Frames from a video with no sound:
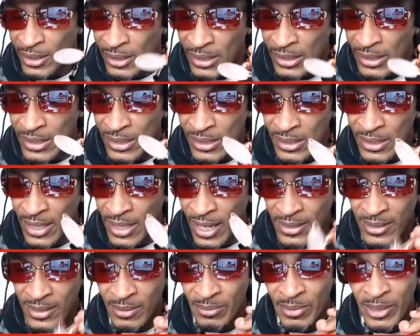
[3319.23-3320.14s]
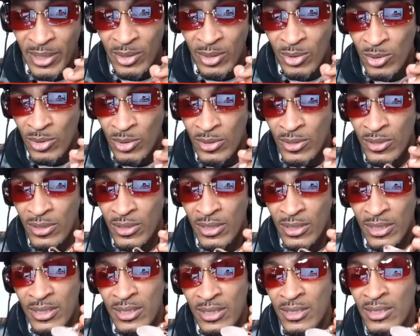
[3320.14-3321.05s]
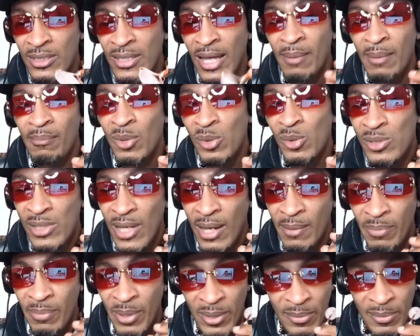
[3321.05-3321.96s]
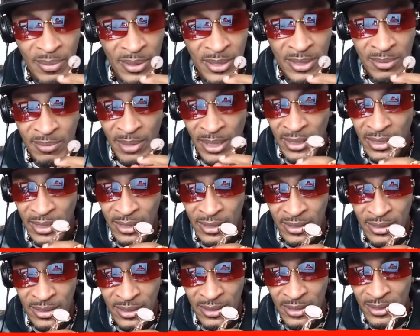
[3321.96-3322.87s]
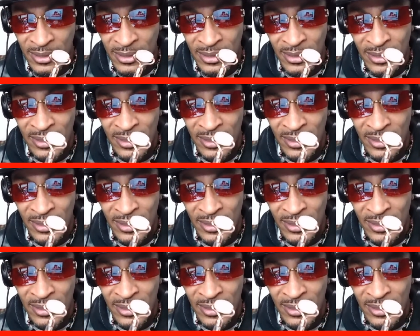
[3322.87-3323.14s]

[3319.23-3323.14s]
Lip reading: This is not to be used. This is not multi-purpose, my niggas.